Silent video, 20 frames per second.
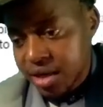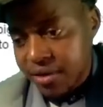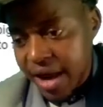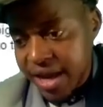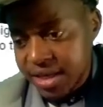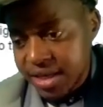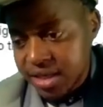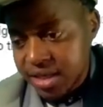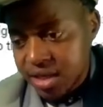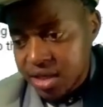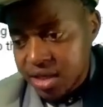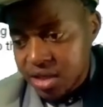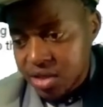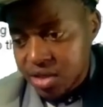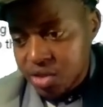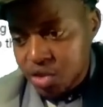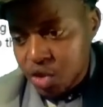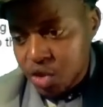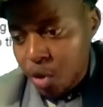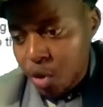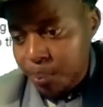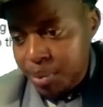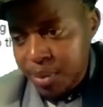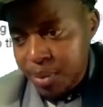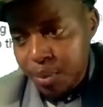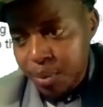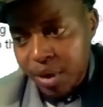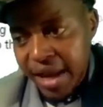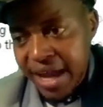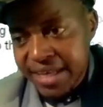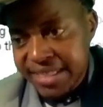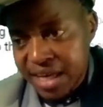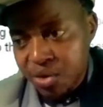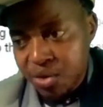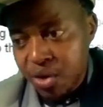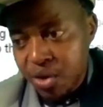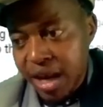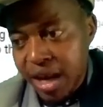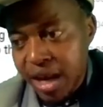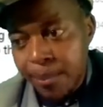Right? So people like
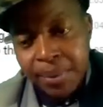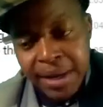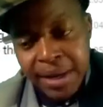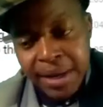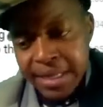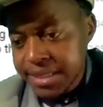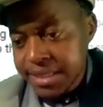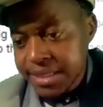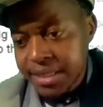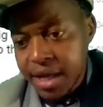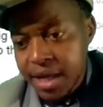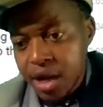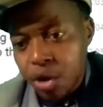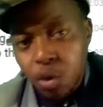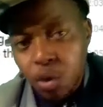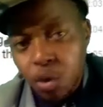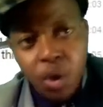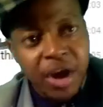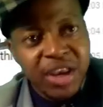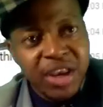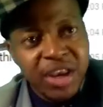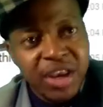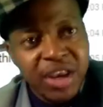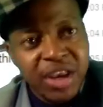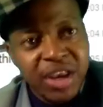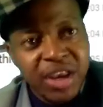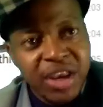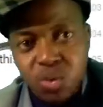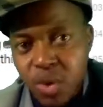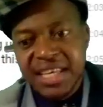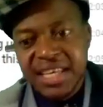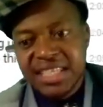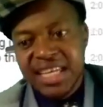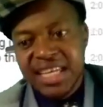Takugada, please go and watch other